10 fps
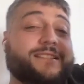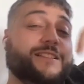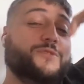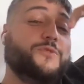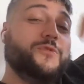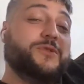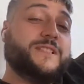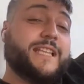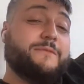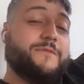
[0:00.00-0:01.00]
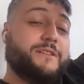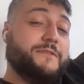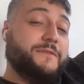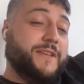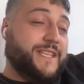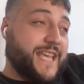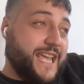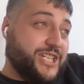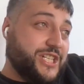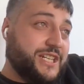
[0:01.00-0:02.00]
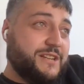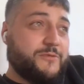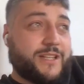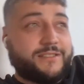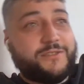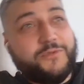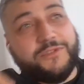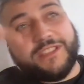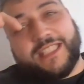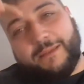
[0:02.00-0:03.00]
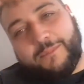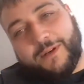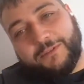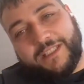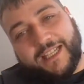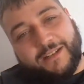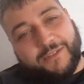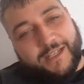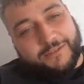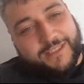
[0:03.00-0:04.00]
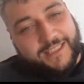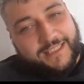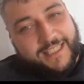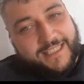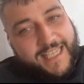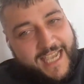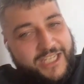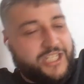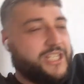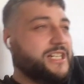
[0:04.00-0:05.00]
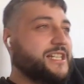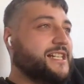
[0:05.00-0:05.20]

the two-step verification and what's two-step authentication.